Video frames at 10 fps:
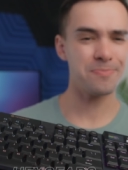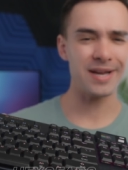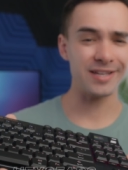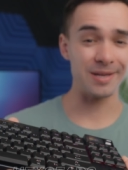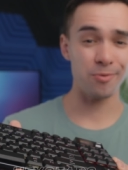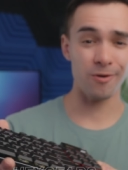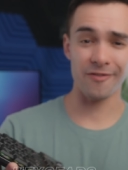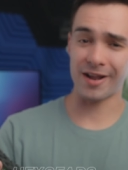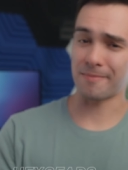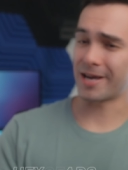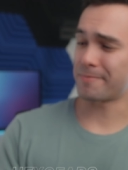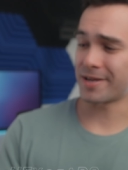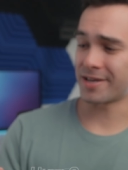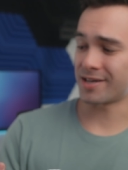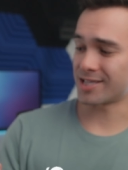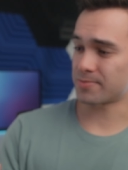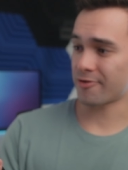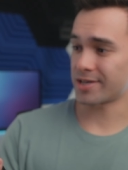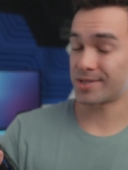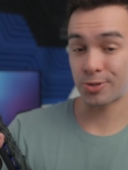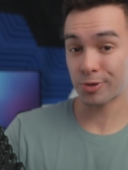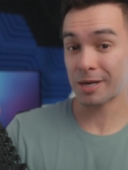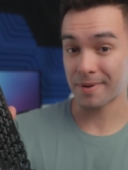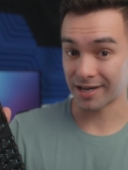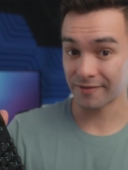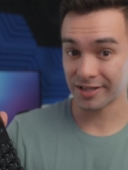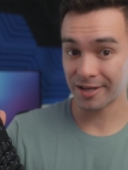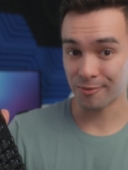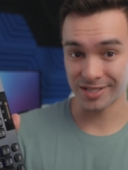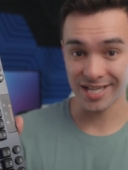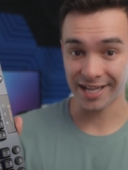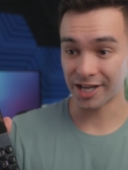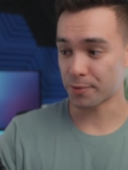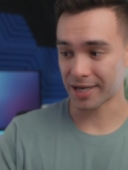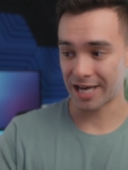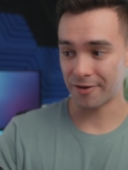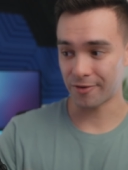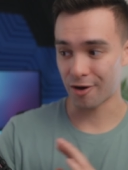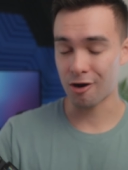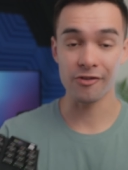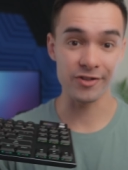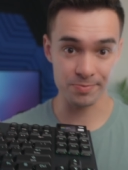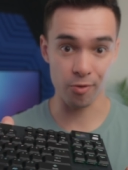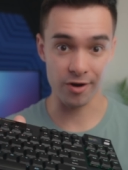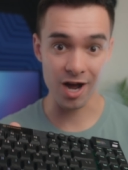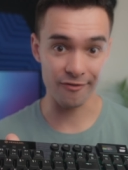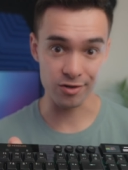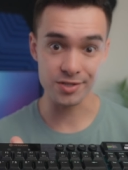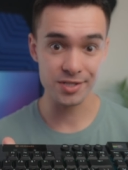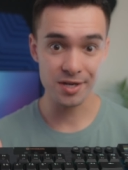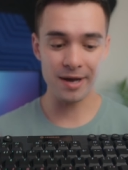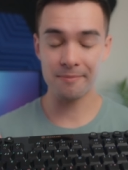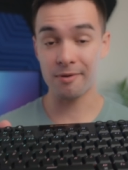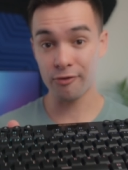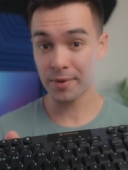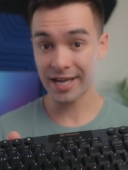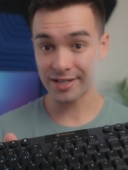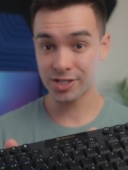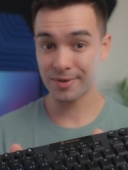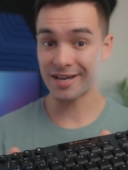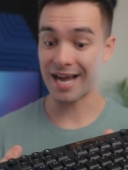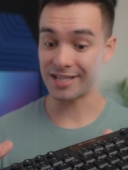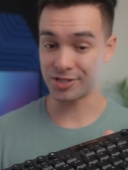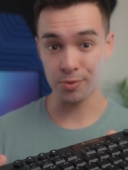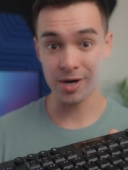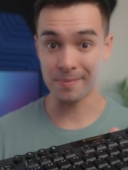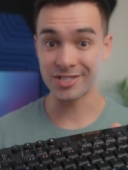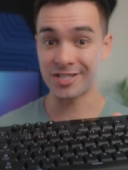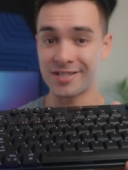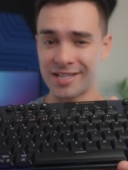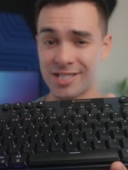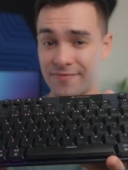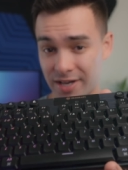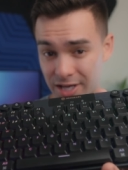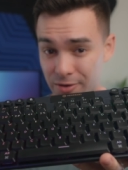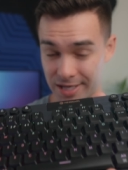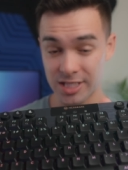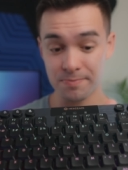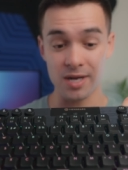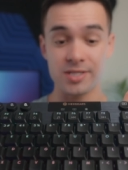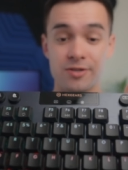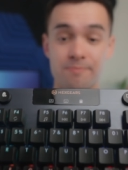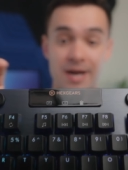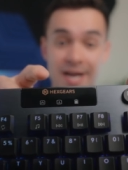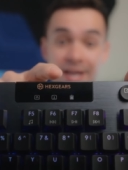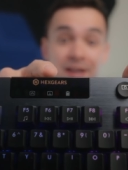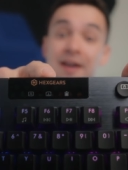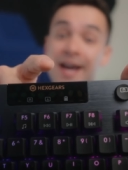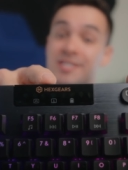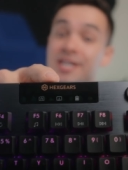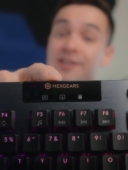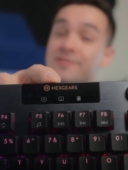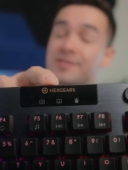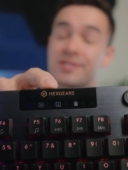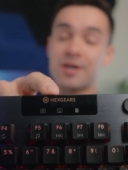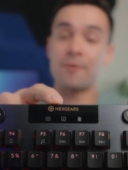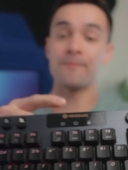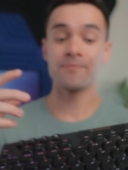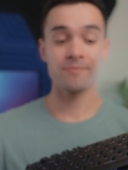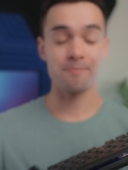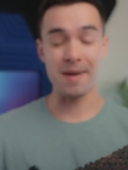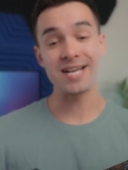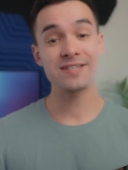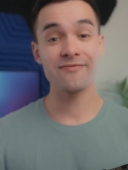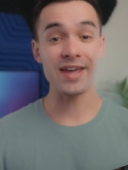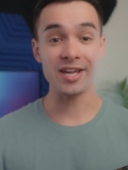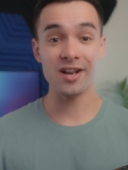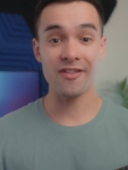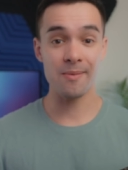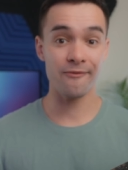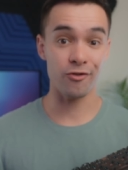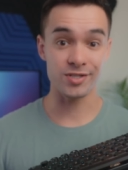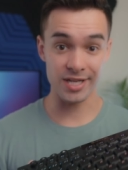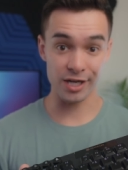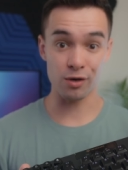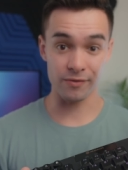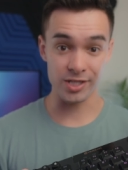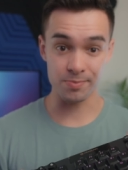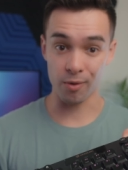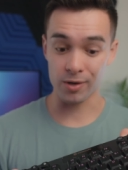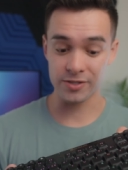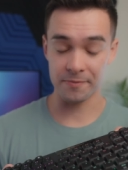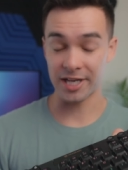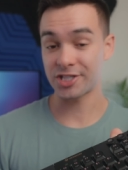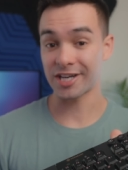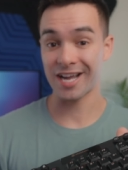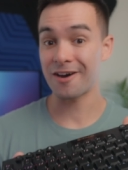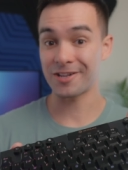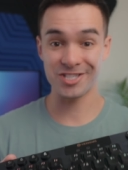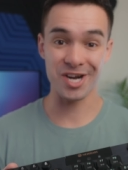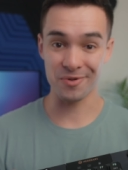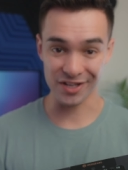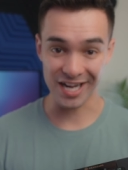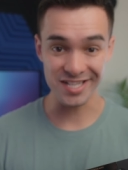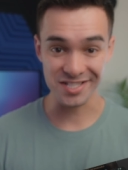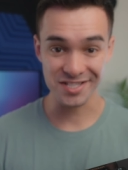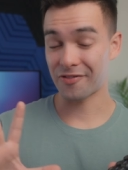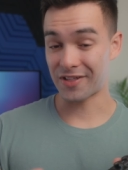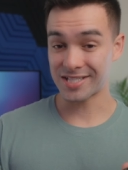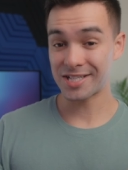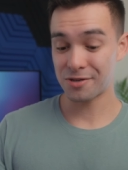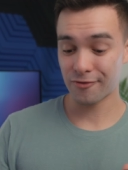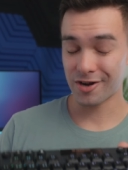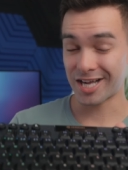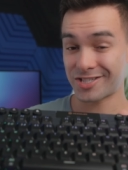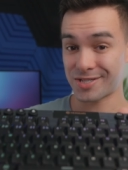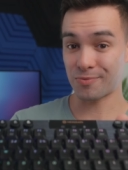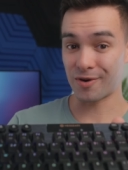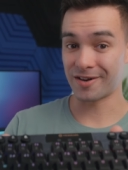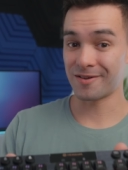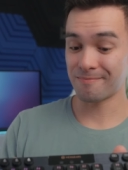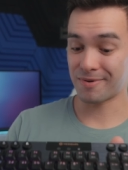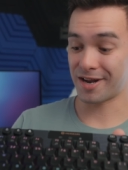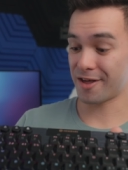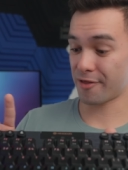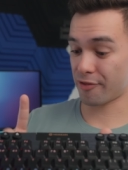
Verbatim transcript: pack keyboard that in my opinion is priced super competitively when taking into account all that this board offers. But before we get into it, I do wanna mention that this video is sponsored by Hexgears. So Massive thank you to them for sending over these boards for me to check out and share with you guys. They sent over not just one, but